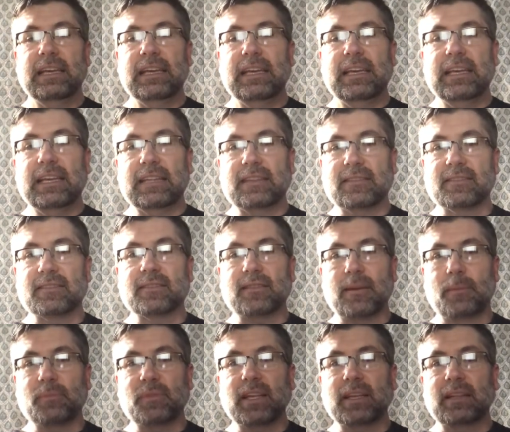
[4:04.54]
It's
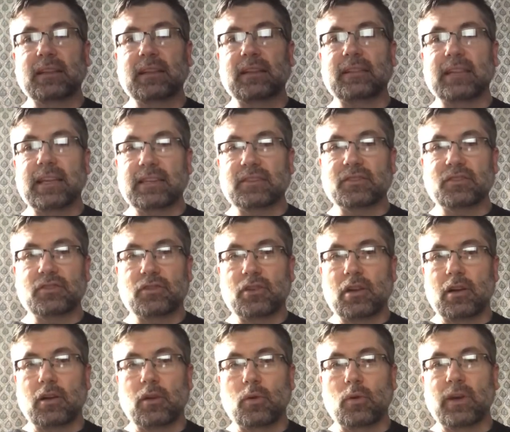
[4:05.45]
something that they
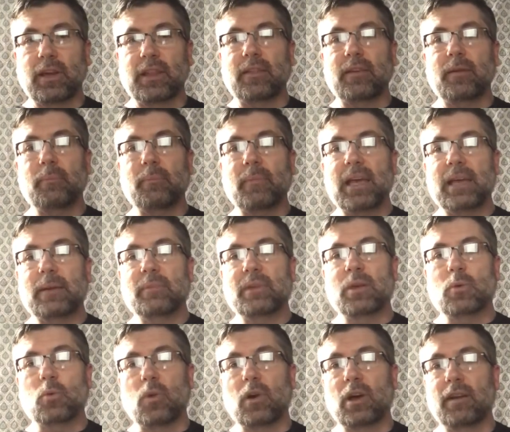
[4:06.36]
struggle with. It may be
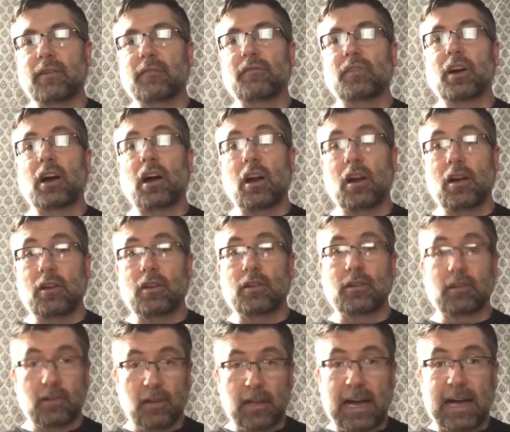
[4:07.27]
one of the harder
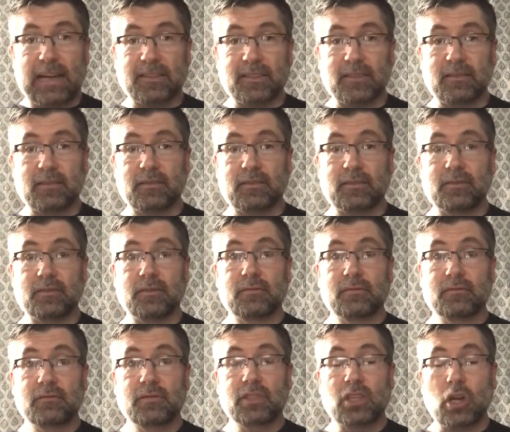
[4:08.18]
classes
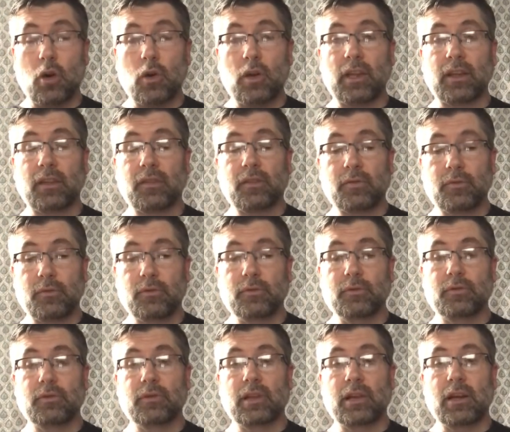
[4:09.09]
going
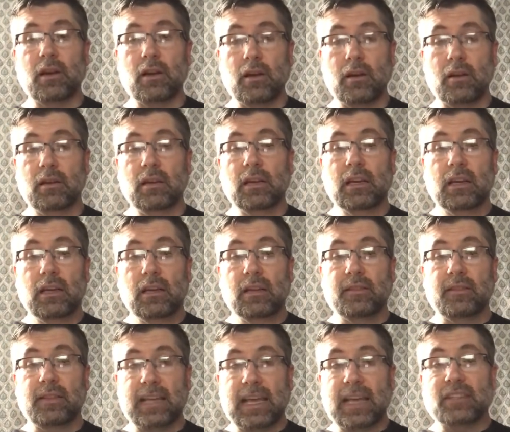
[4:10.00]
through
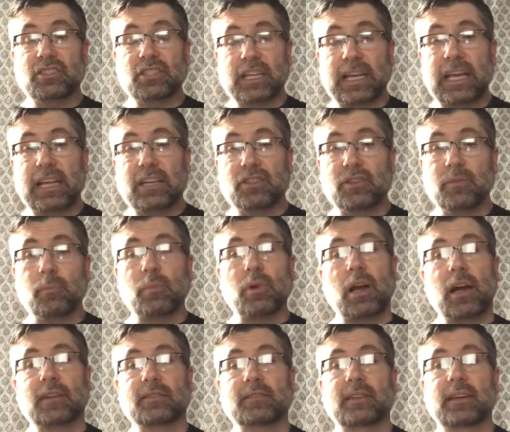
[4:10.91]
the education
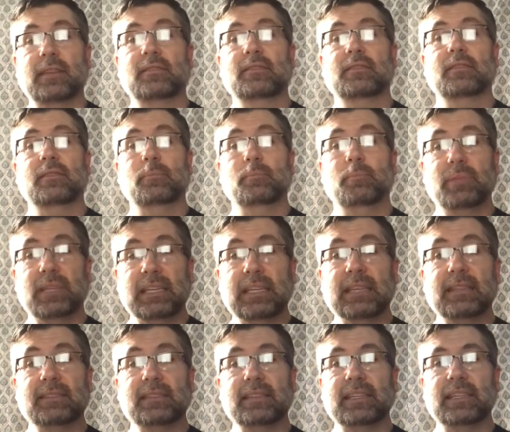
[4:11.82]
process to be
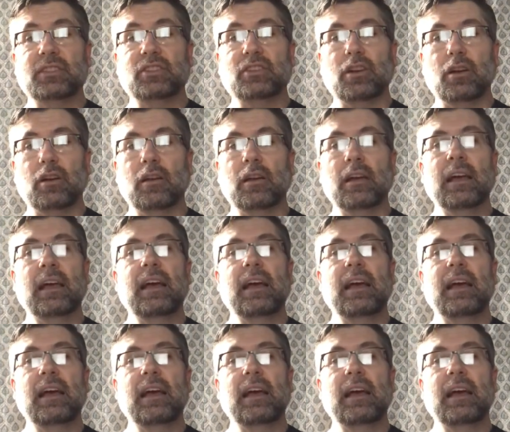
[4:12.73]
a teacher.